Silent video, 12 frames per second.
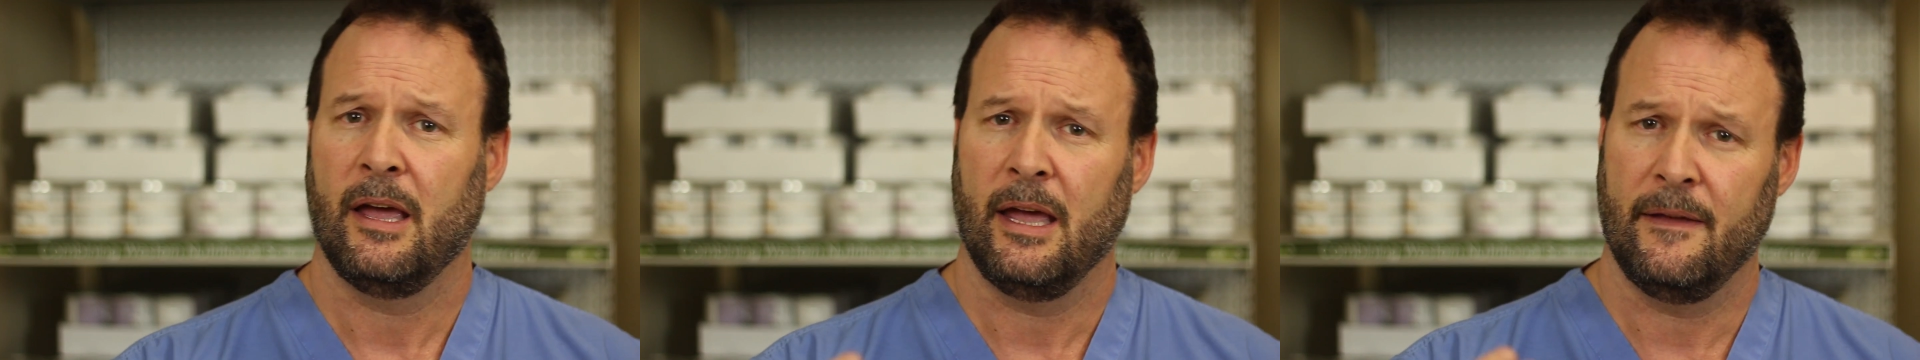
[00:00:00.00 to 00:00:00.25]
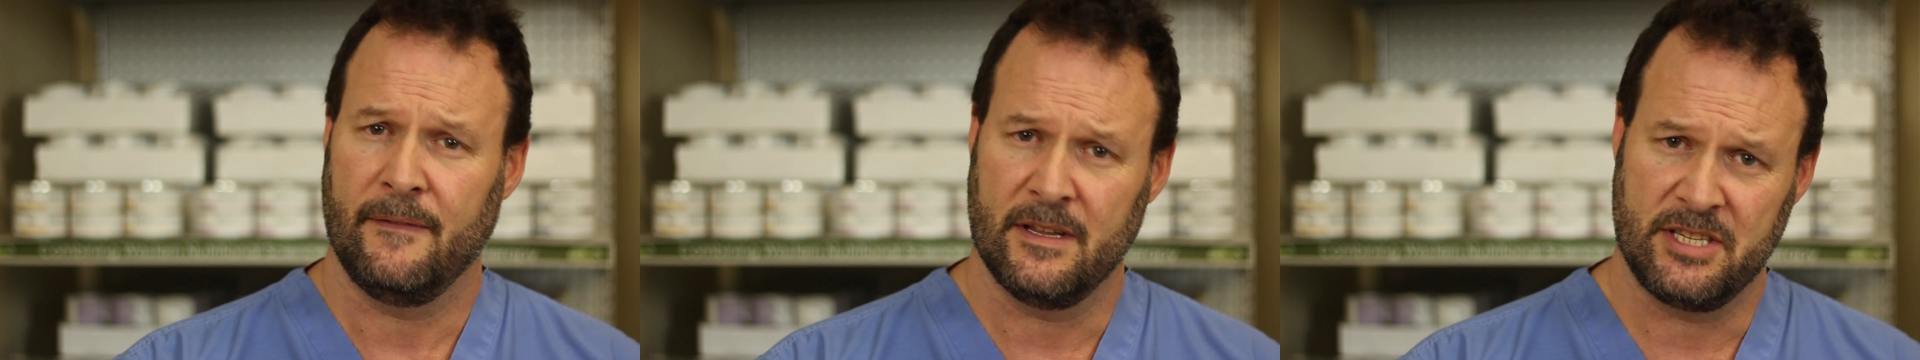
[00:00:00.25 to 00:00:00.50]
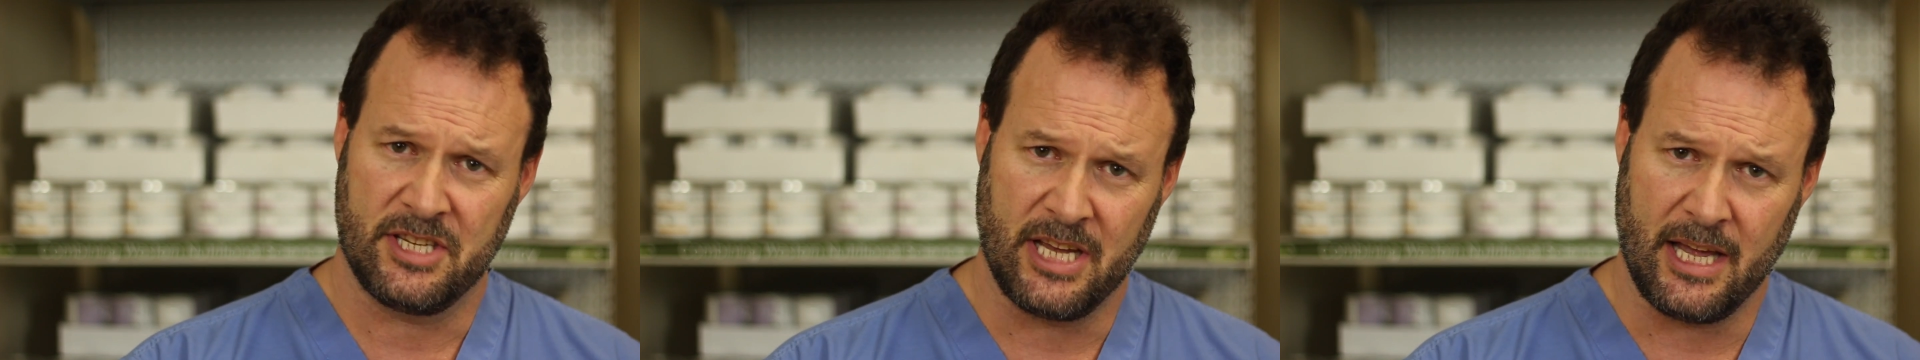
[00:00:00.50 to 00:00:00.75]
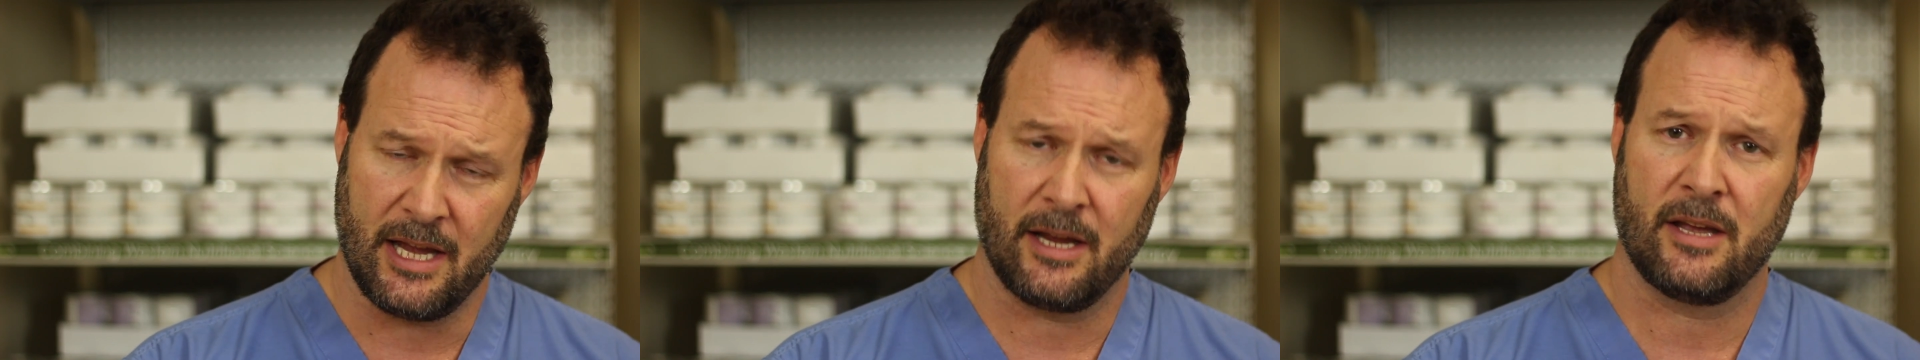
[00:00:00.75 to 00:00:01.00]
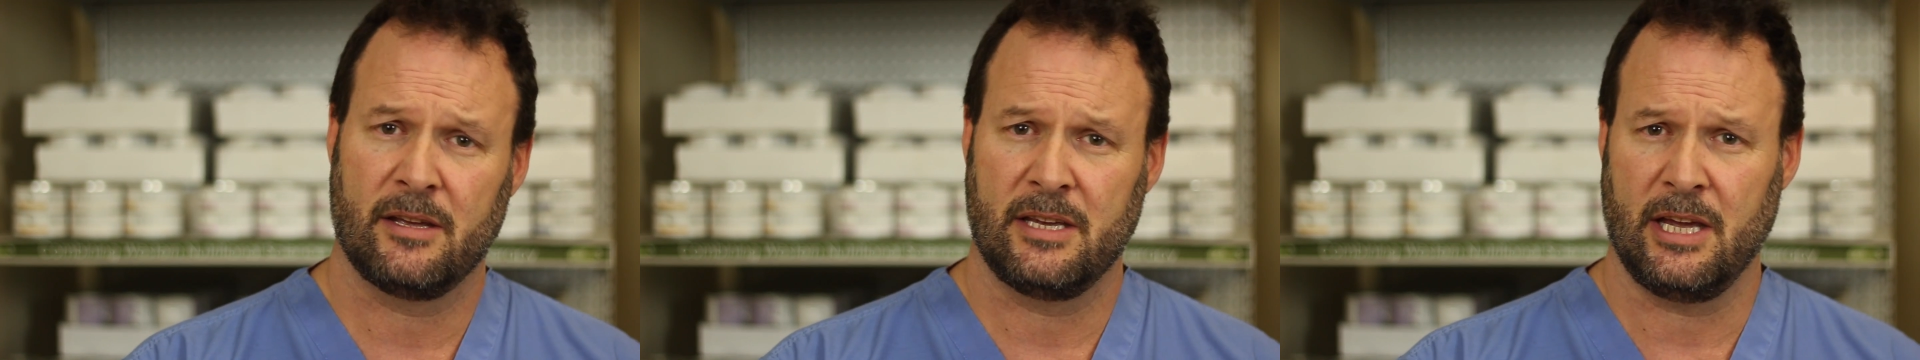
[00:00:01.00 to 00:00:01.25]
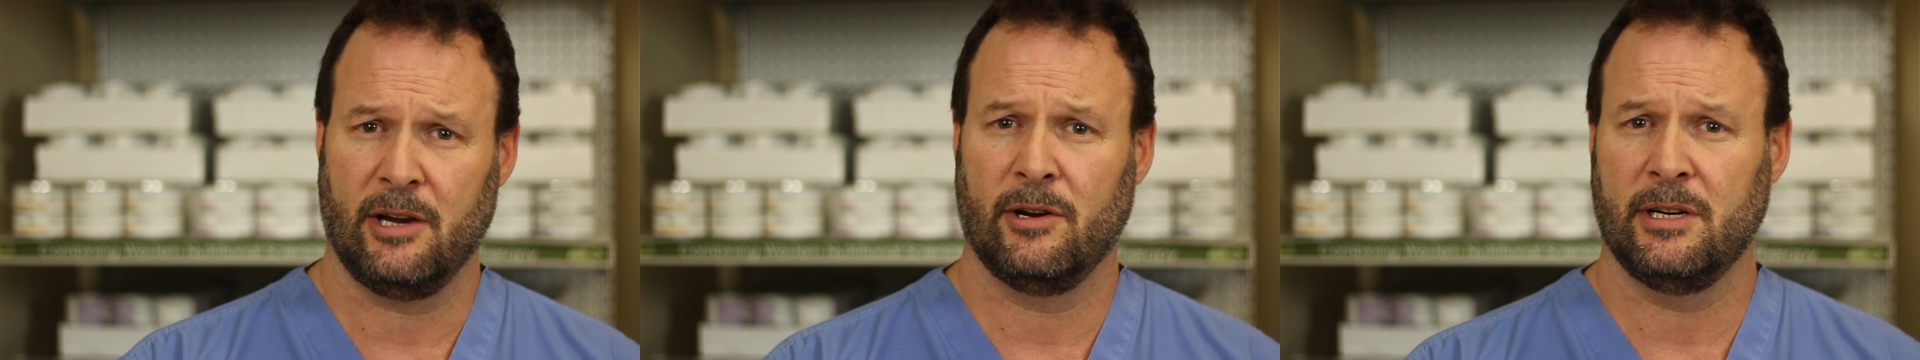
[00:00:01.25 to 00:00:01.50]
and the tick
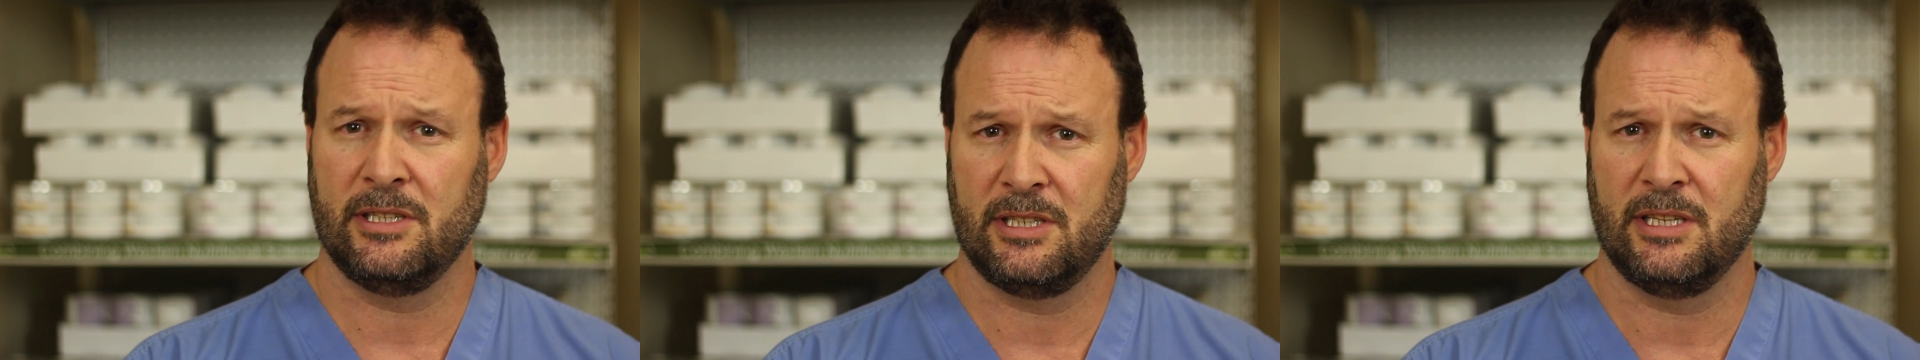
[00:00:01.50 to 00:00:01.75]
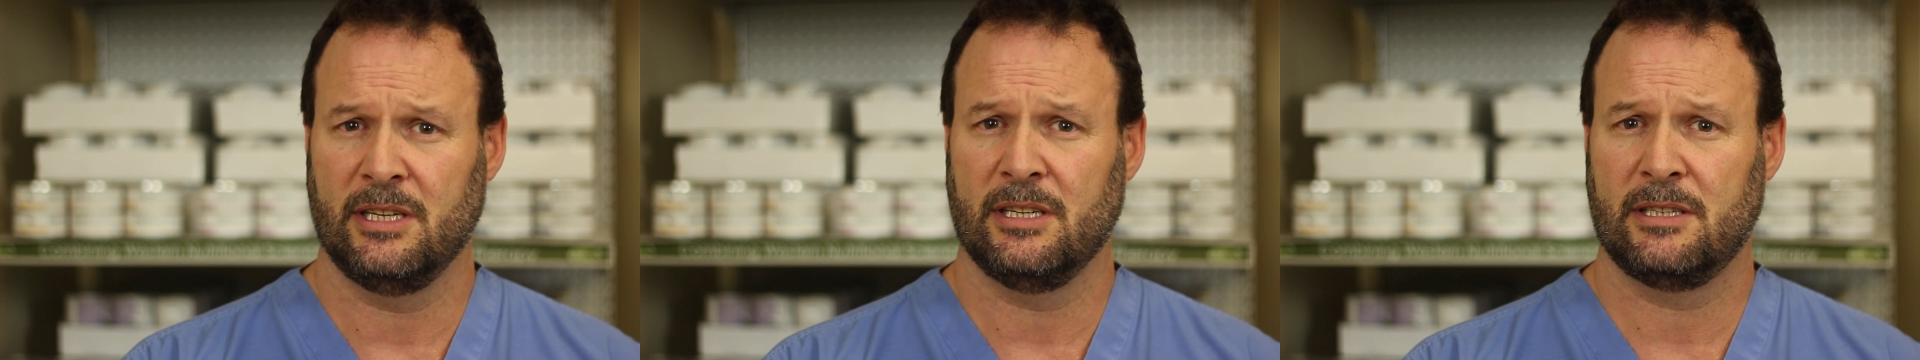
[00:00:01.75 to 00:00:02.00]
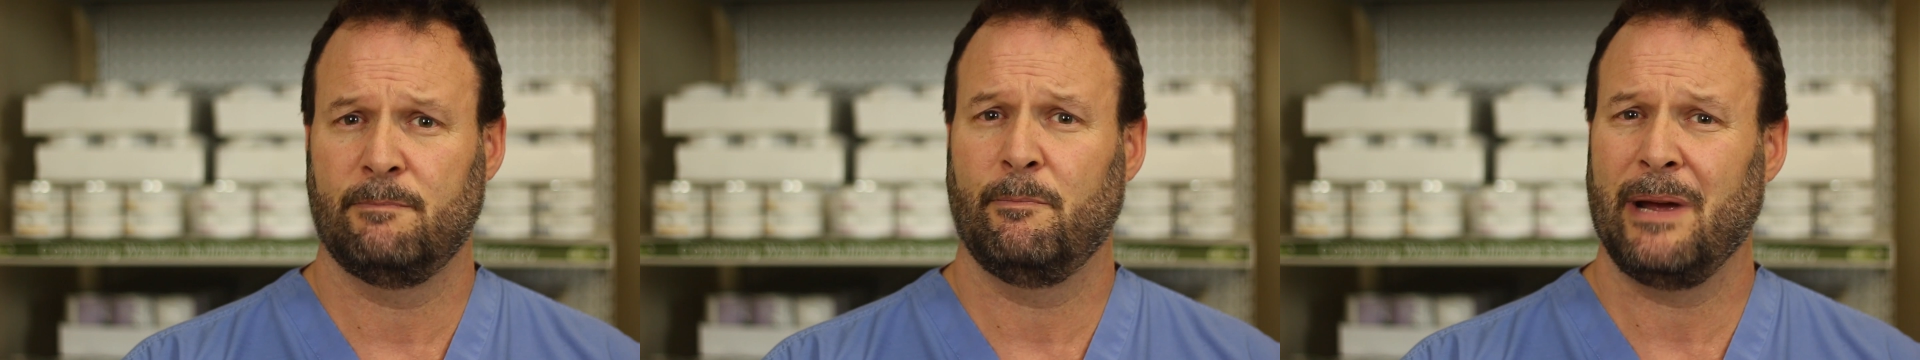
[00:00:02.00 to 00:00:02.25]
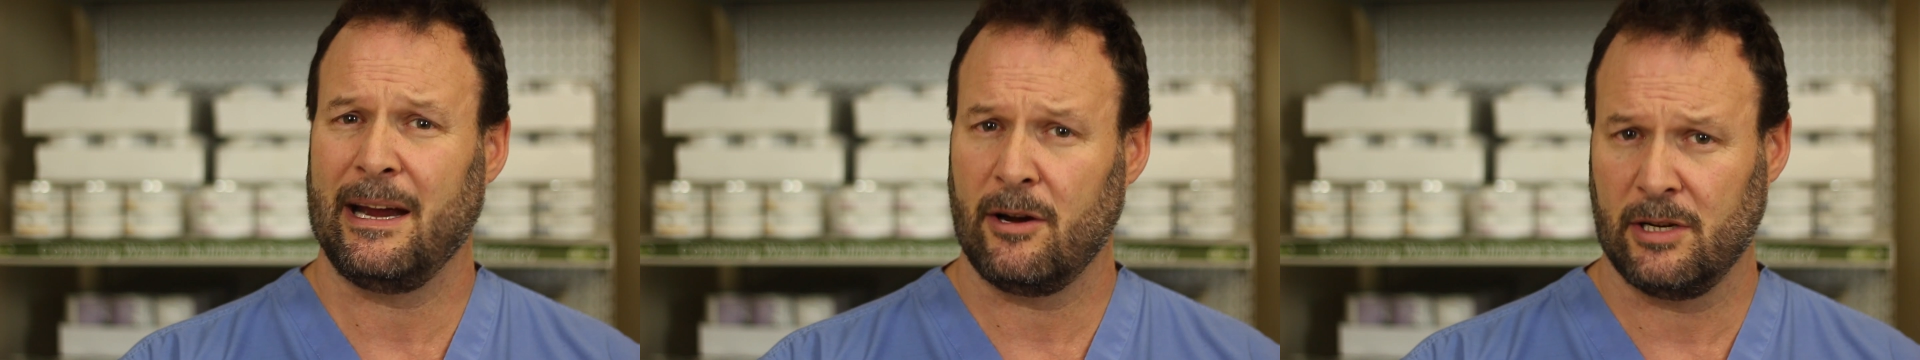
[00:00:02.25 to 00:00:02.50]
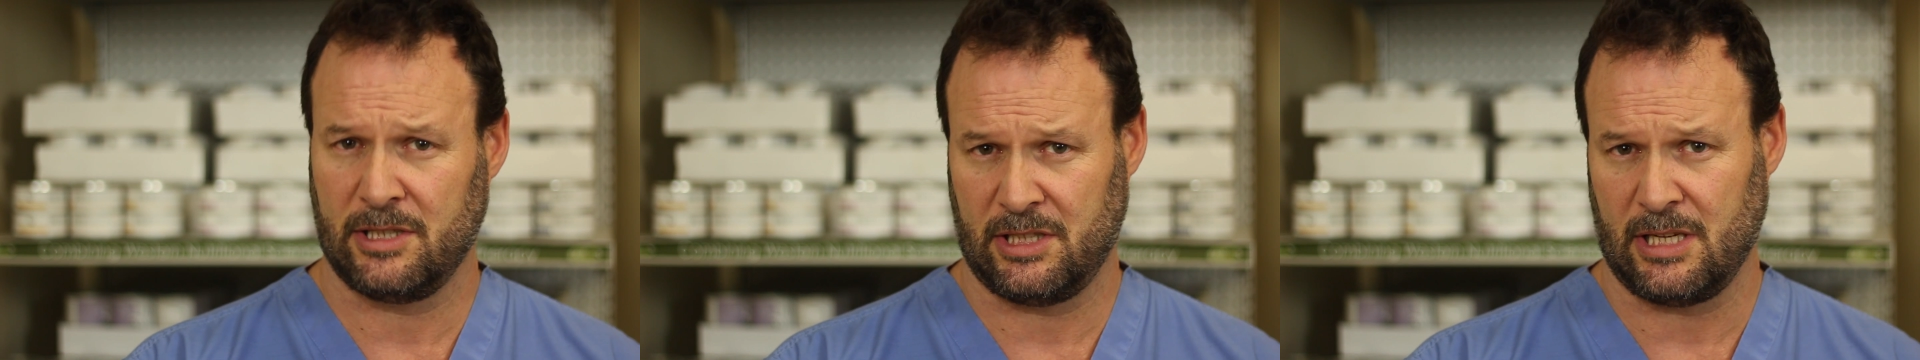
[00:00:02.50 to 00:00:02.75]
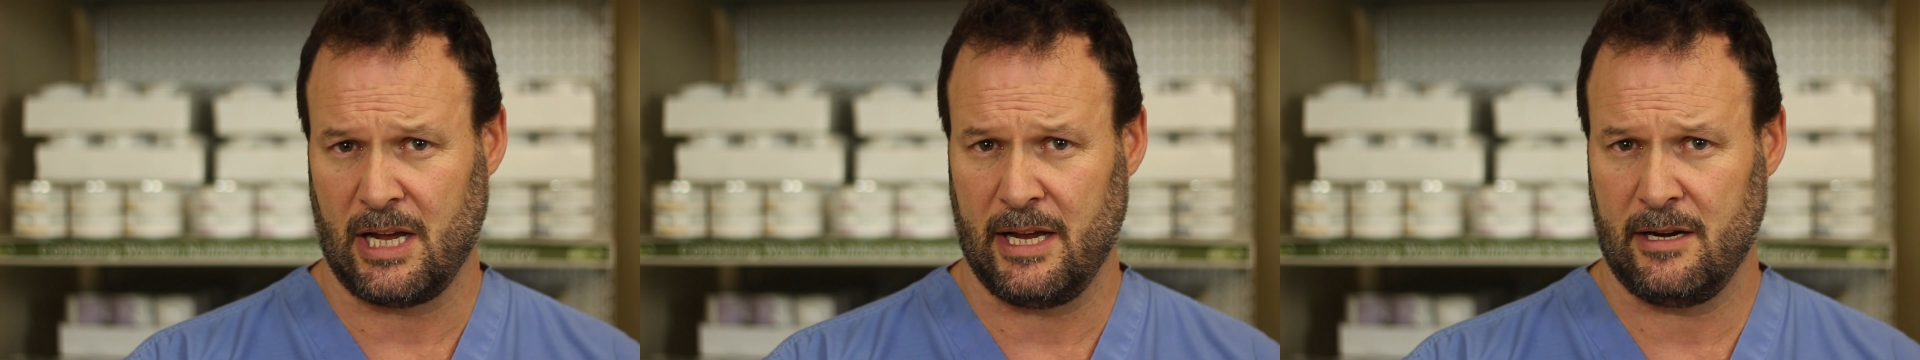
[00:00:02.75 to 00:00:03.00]
carries this
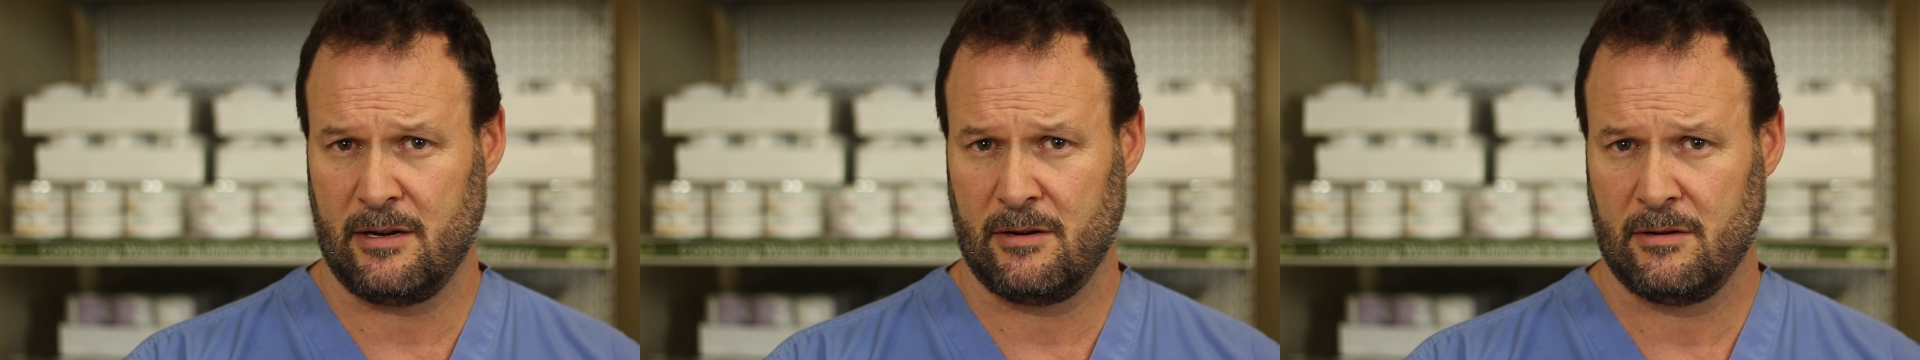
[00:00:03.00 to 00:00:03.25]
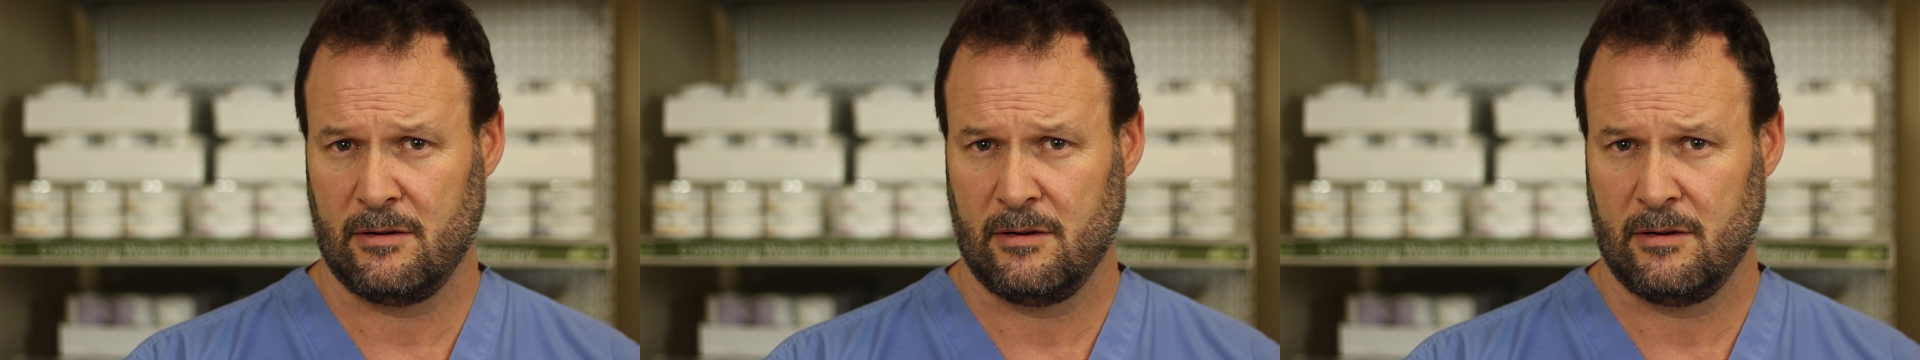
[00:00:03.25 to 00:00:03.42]
parasite